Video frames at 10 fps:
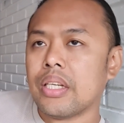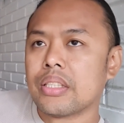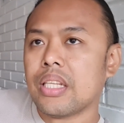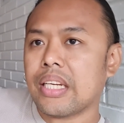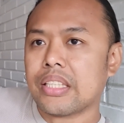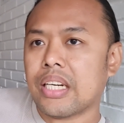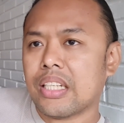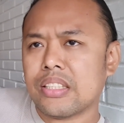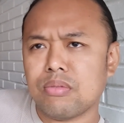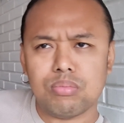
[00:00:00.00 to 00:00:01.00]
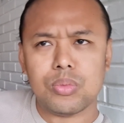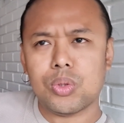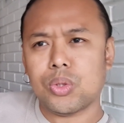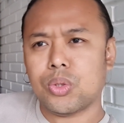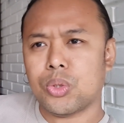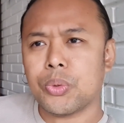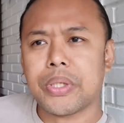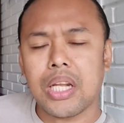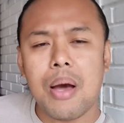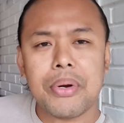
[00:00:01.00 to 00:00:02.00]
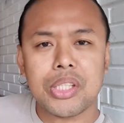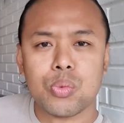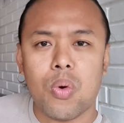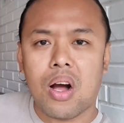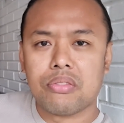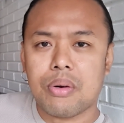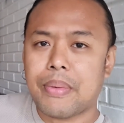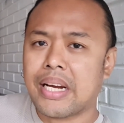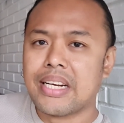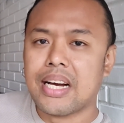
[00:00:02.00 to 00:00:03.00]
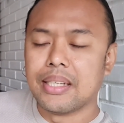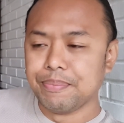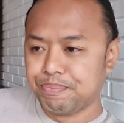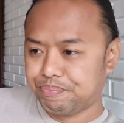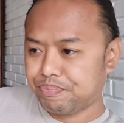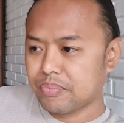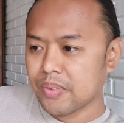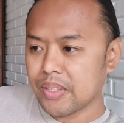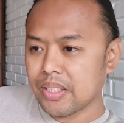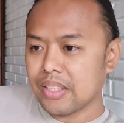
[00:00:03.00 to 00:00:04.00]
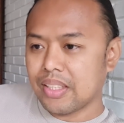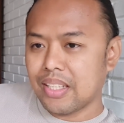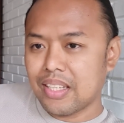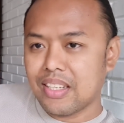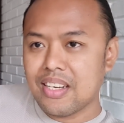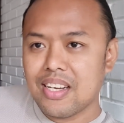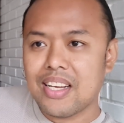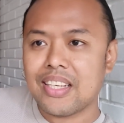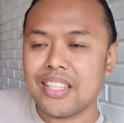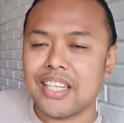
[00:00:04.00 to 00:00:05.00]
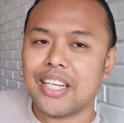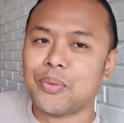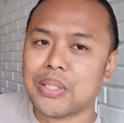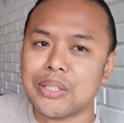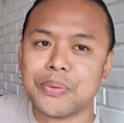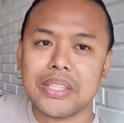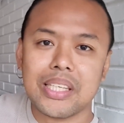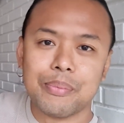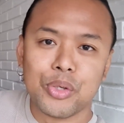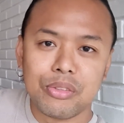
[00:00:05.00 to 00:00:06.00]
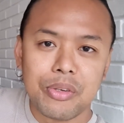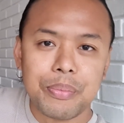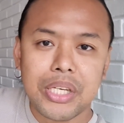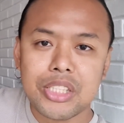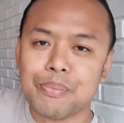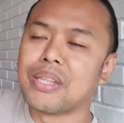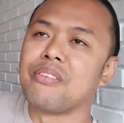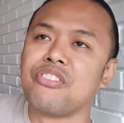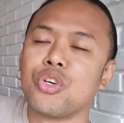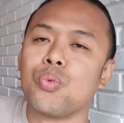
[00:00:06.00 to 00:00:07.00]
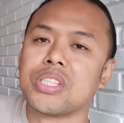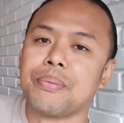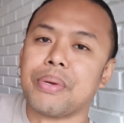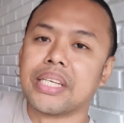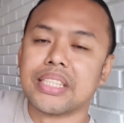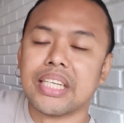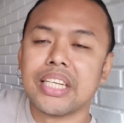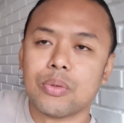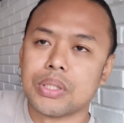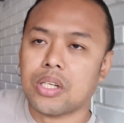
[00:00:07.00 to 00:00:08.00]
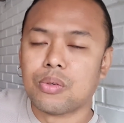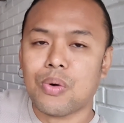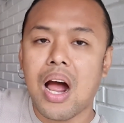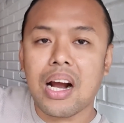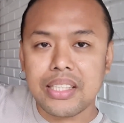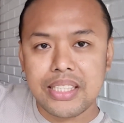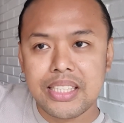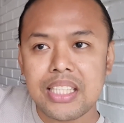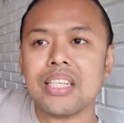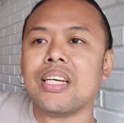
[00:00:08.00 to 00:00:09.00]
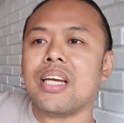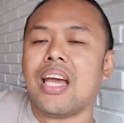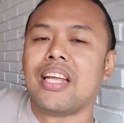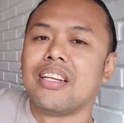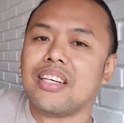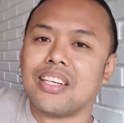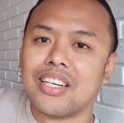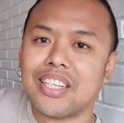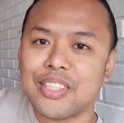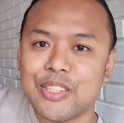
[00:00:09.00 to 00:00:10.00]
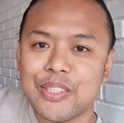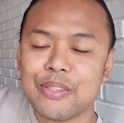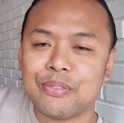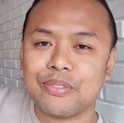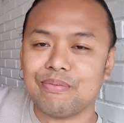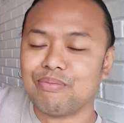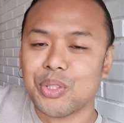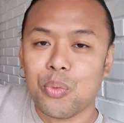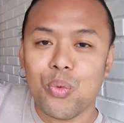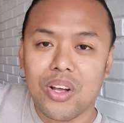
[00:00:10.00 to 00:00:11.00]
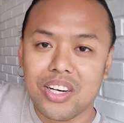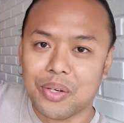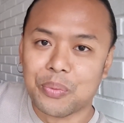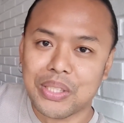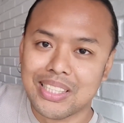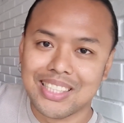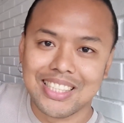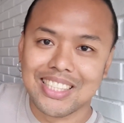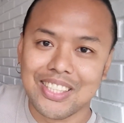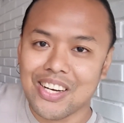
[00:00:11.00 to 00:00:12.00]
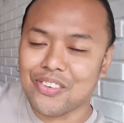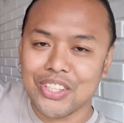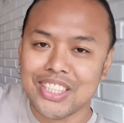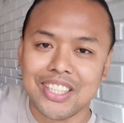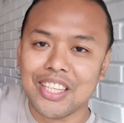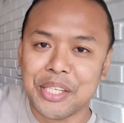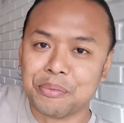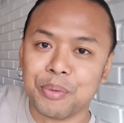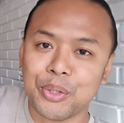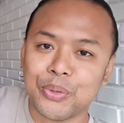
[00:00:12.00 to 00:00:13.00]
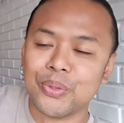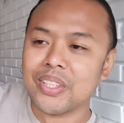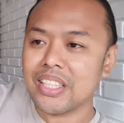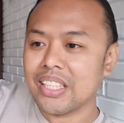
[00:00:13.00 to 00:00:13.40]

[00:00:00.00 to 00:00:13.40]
it's like a two kilometers walk from arenal and uh, it wasn't really a beautiful beach, but the view was amazing. It was all rocks, and uh, the the water was crystal clear blue,